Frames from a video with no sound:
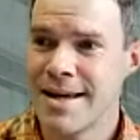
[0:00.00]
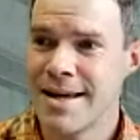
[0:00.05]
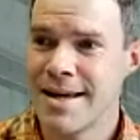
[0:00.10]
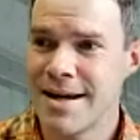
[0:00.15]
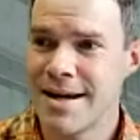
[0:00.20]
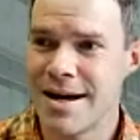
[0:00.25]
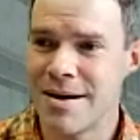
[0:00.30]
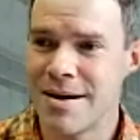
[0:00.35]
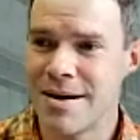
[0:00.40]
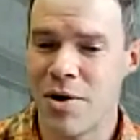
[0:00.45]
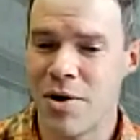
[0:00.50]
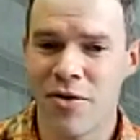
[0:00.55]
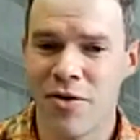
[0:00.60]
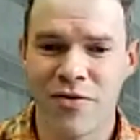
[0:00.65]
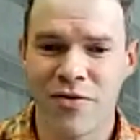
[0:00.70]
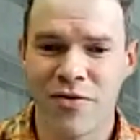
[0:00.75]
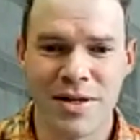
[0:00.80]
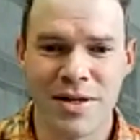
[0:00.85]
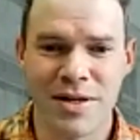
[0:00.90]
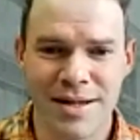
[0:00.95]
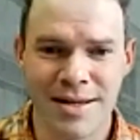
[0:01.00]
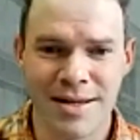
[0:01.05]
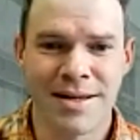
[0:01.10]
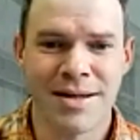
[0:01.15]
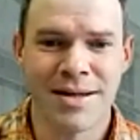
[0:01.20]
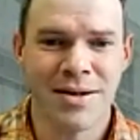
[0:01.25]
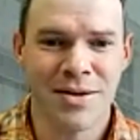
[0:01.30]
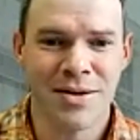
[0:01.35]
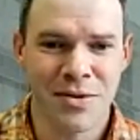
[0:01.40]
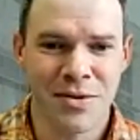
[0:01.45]
hopefully
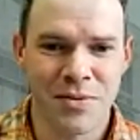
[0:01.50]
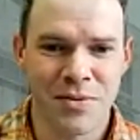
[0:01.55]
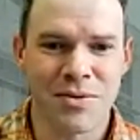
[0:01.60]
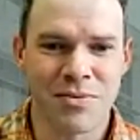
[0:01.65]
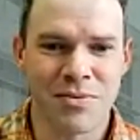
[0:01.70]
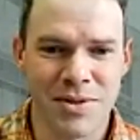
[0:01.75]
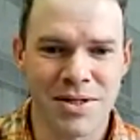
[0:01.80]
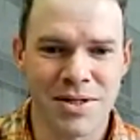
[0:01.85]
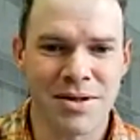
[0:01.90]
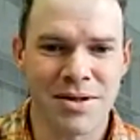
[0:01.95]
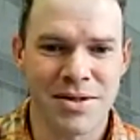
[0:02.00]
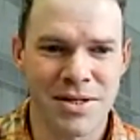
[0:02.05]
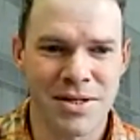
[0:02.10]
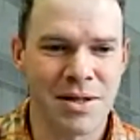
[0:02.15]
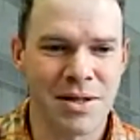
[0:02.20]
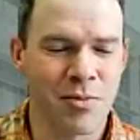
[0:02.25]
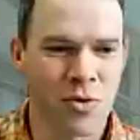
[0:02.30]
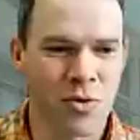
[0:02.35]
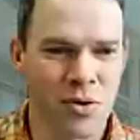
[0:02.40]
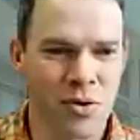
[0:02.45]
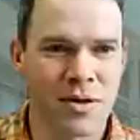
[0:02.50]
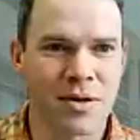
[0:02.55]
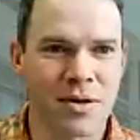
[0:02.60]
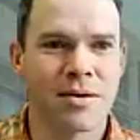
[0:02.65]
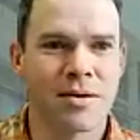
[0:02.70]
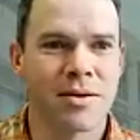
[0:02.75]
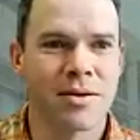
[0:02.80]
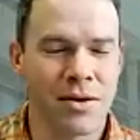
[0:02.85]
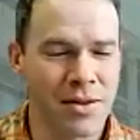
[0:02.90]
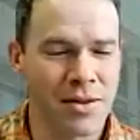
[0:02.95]
we'll start to see
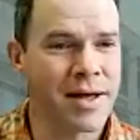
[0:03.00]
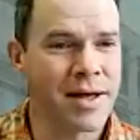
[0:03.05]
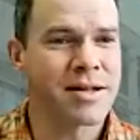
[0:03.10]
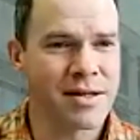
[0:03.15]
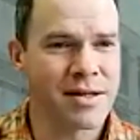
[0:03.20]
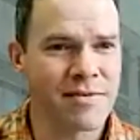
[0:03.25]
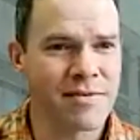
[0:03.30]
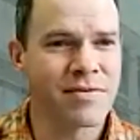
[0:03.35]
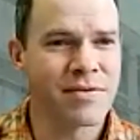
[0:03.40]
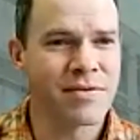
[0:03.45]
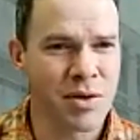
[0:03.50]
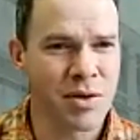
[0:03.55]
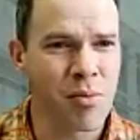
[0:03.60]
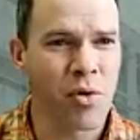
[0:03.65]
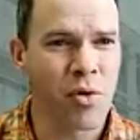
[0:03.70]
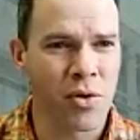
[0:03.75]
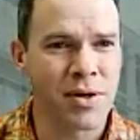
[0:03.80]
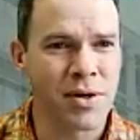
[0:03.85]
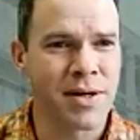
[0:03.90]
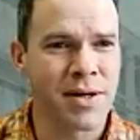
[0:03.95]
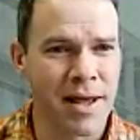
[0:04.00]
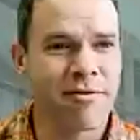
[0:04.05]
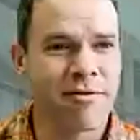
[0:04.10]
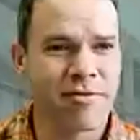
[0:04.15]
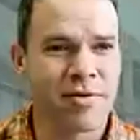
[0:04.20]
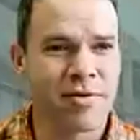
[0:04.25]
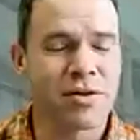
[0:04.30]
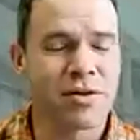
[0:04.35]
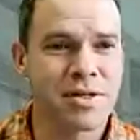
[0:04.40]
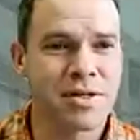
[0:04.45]
more collective support and
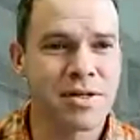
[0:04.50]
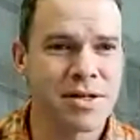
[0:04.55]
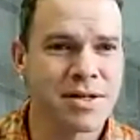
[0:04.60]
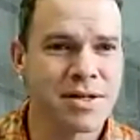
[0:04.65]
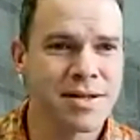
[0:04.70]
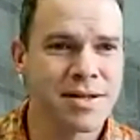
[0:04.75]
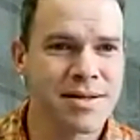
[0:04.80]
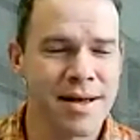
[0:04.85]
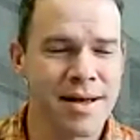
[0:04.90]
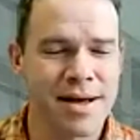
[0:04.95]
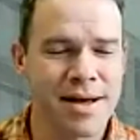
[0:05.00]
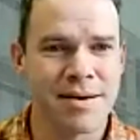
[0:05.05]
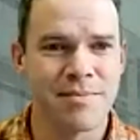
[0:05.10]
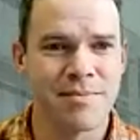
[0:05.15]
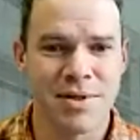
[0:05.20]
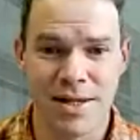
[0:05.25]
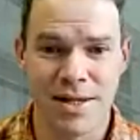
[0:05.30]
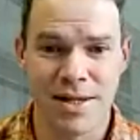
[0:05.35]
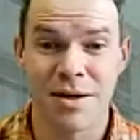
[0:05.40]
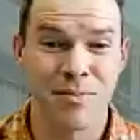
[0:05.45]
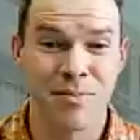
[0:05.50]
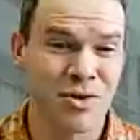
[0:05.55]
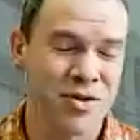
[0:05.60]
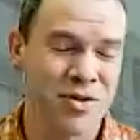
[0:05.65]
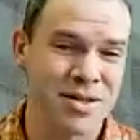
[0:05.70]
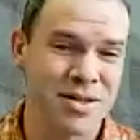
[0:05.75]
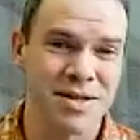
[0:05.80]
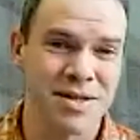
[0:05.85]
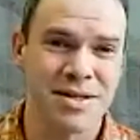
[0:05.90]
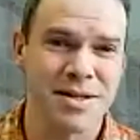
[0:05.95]
efforts to help
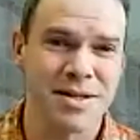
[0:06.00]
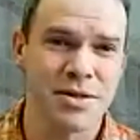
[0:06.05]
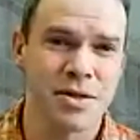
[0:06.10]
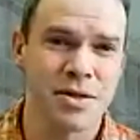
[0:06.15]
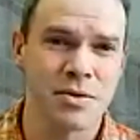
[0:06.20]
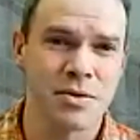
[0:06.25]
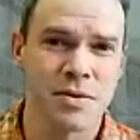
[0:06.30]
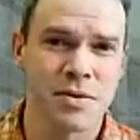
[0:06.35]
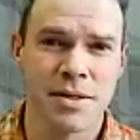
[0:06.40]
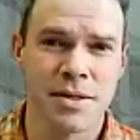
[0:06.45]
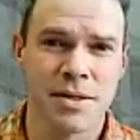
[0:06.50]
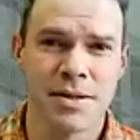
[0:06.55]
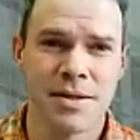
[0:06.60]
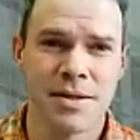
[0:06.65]
address these issues.